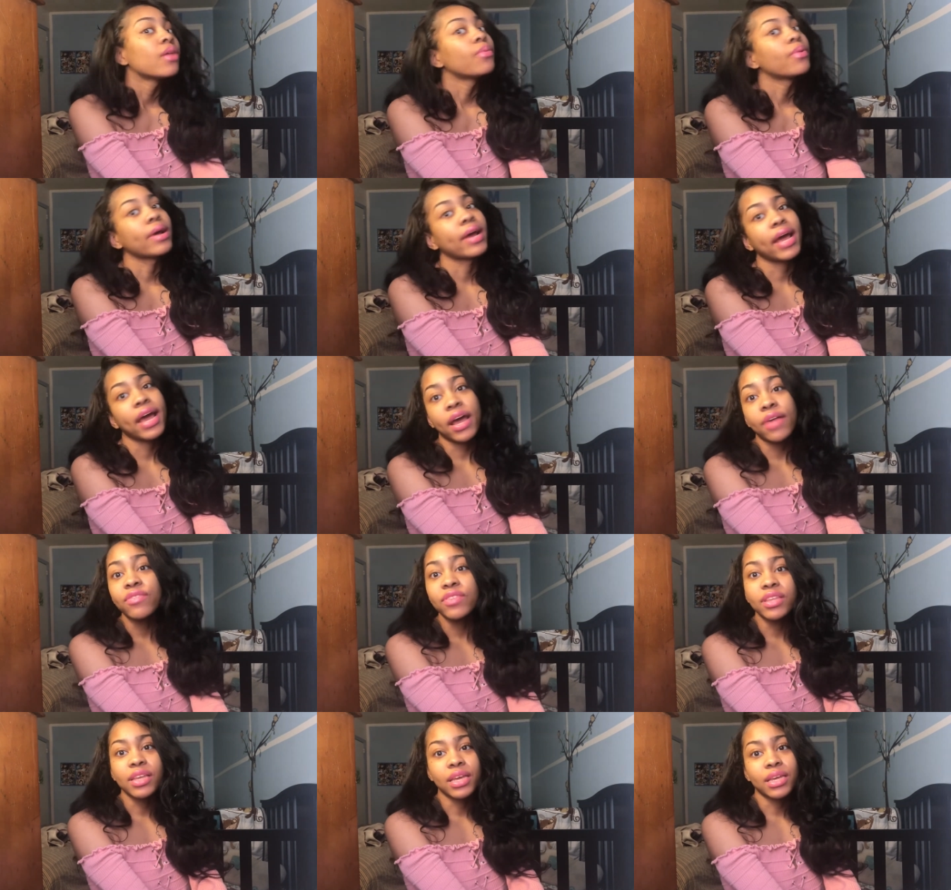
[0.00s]
where
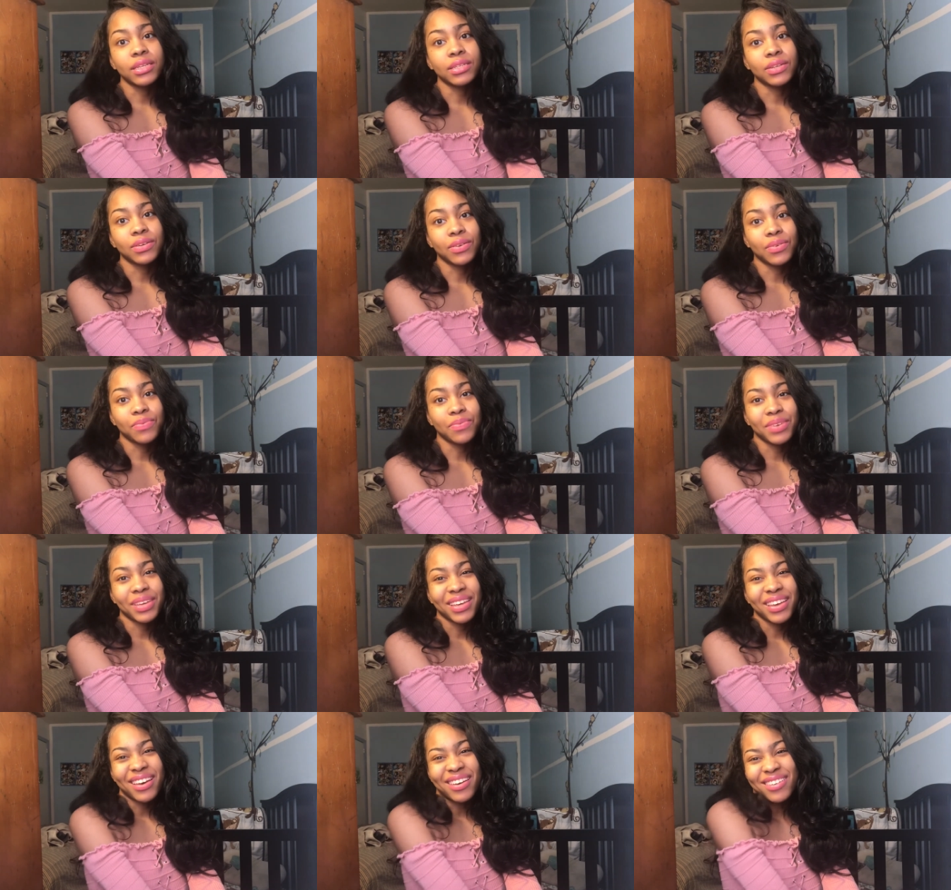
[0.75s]
everything is gonna
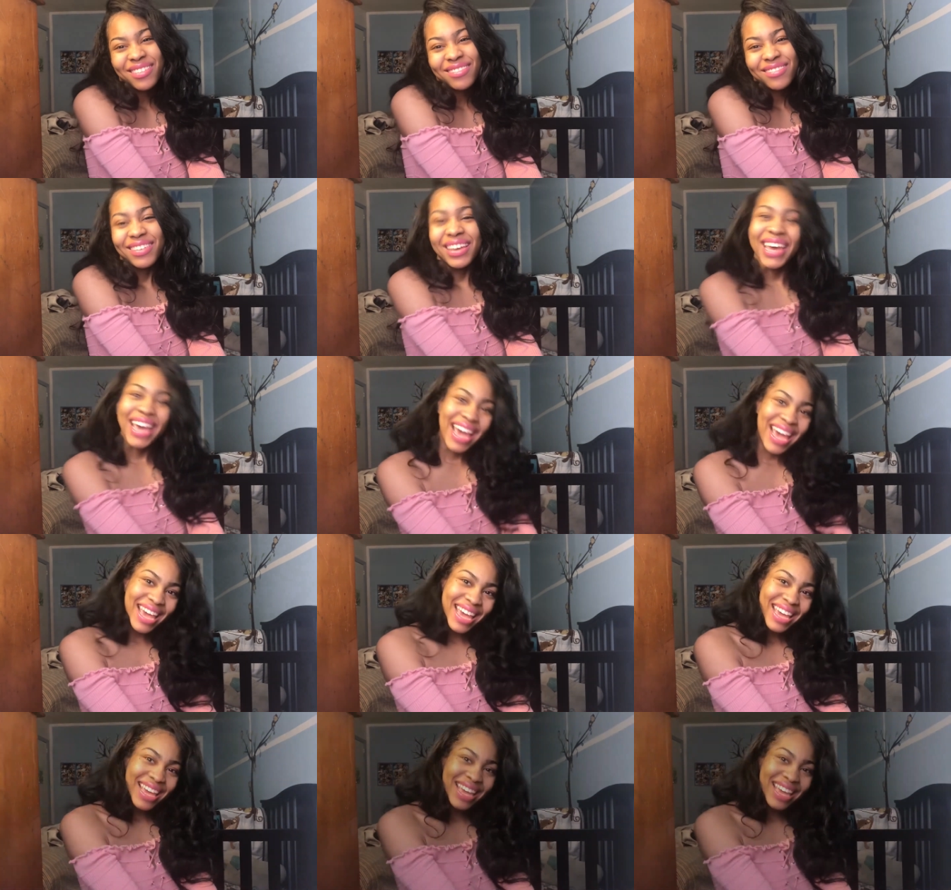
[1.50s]
be okay.